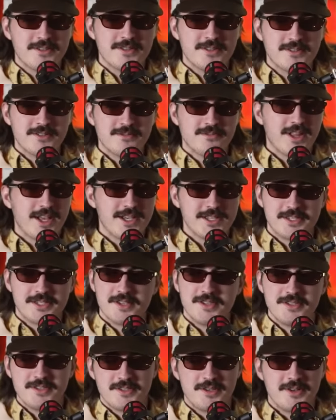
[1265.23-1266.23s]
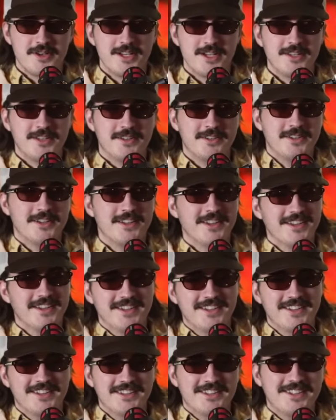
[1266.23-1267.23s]
apply sunscreen,
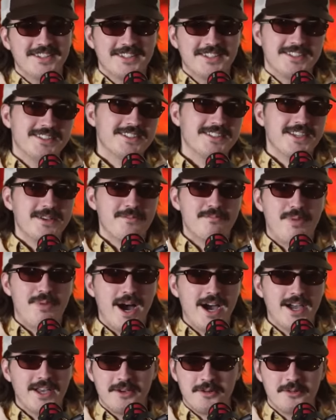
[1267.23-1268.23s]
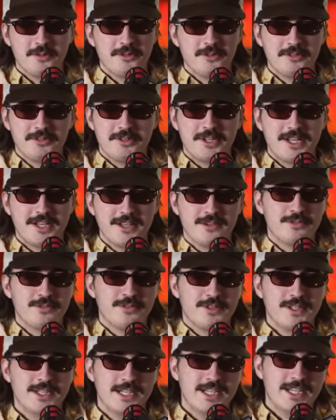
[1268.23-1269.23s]
buy cool stuff.
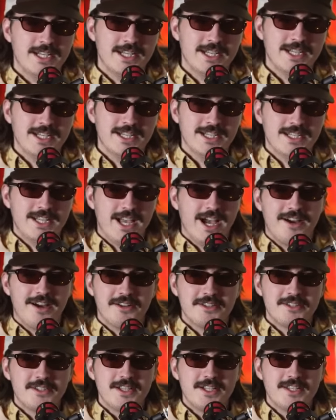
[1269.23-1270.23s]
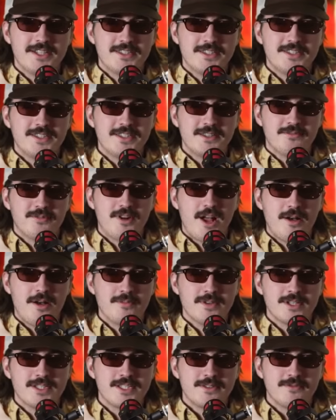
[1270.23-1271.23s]
Yeah. Honestly, I didn't see the problem
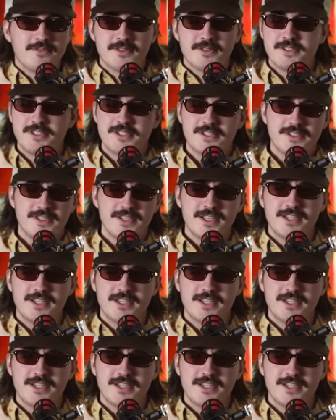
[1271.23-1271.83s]
except for it's just like they're